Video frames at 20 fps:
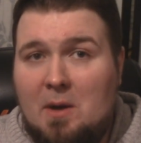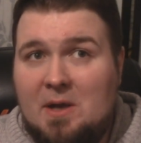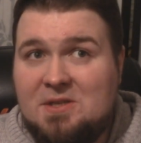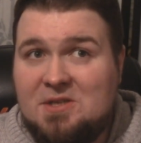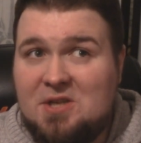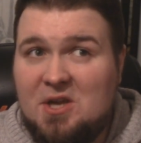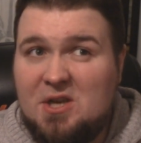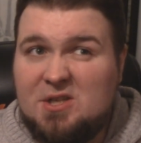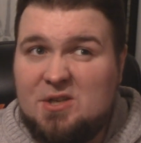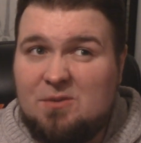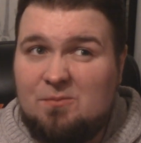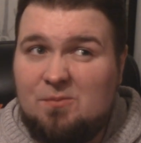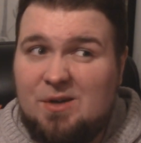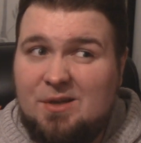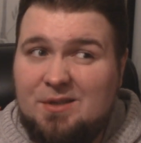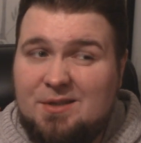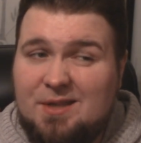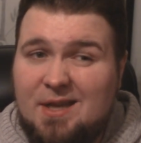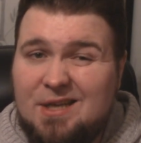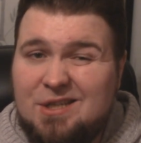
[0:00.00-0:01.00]
I saw some
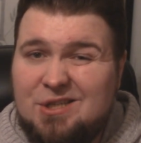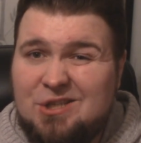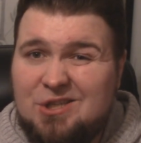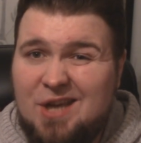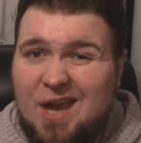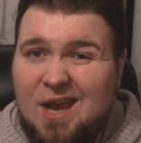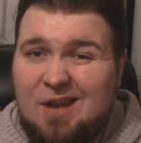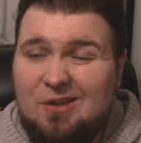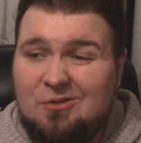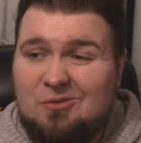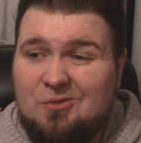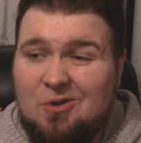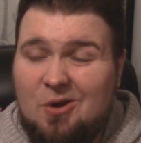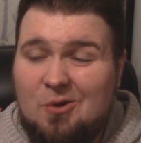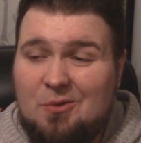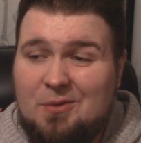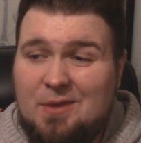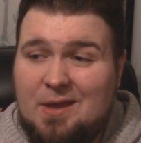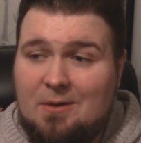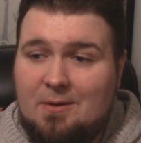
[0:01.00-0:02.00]
real nice channel
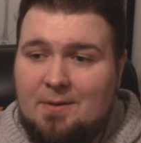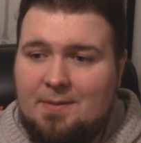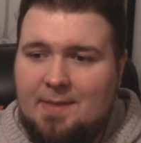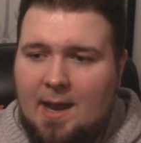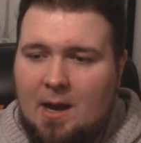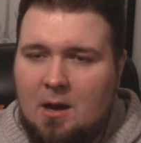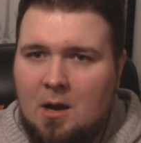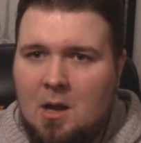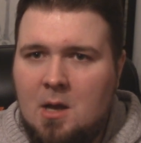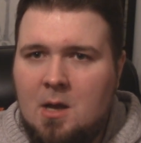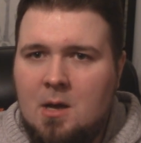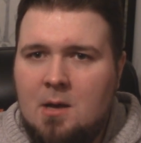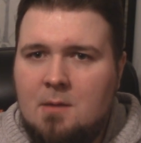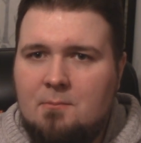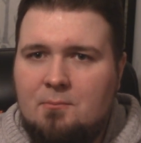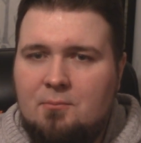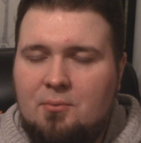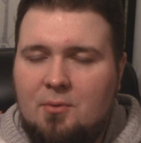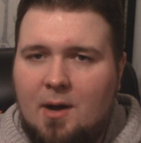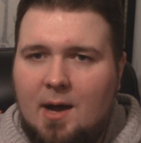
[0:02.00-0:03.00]
growth here and there,
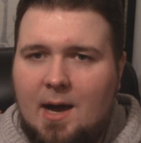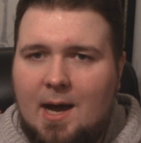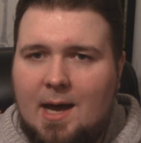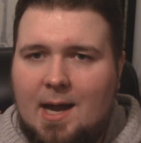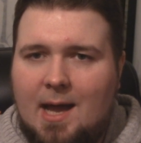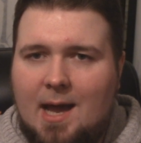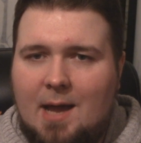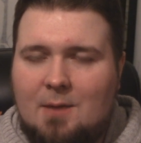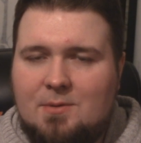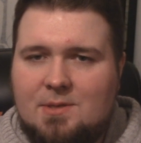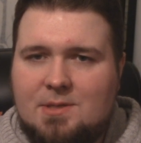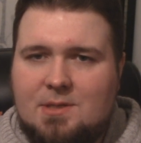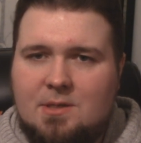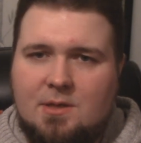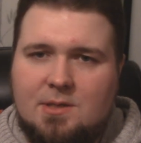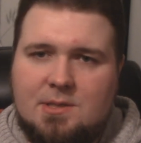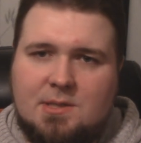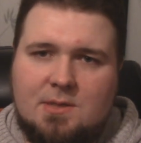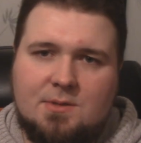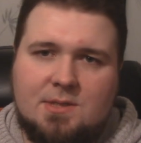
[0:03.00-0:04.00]
but I was
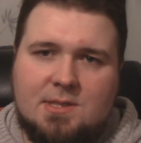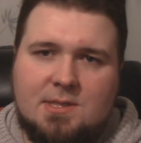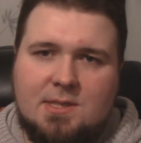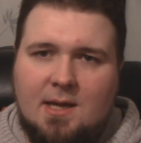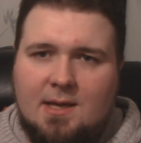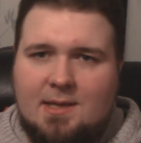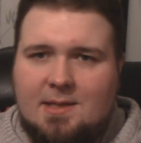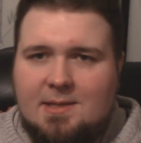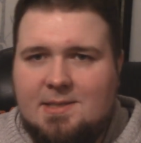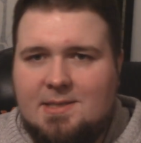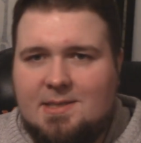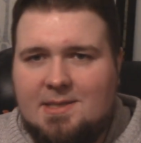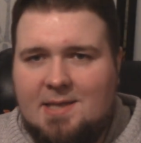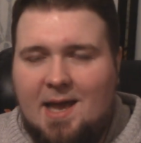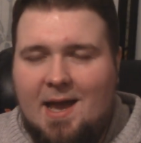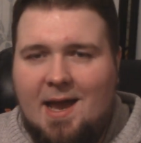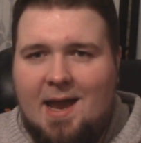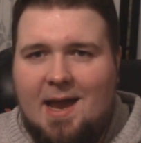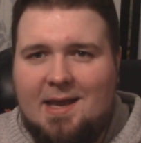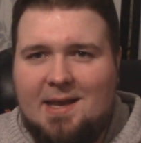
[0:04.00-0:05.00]
also stuck
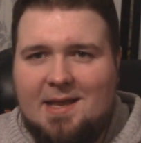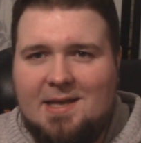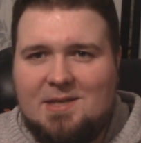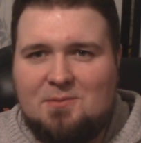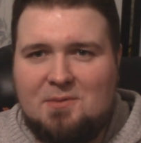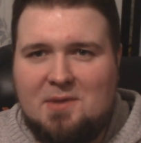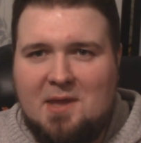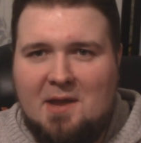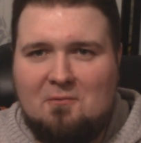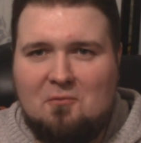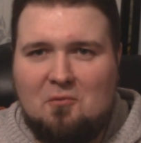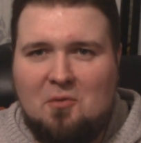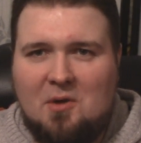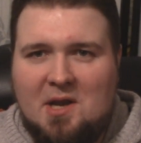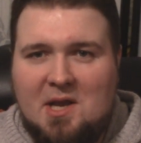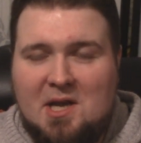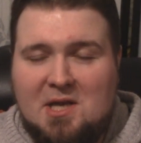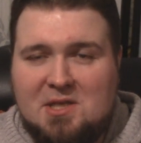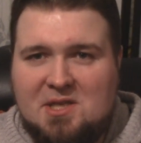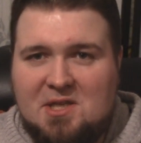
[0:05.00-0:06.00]
inside, as with
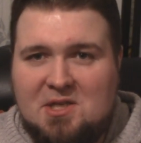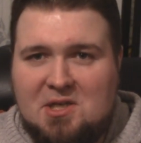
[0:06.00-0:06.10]
everyone else.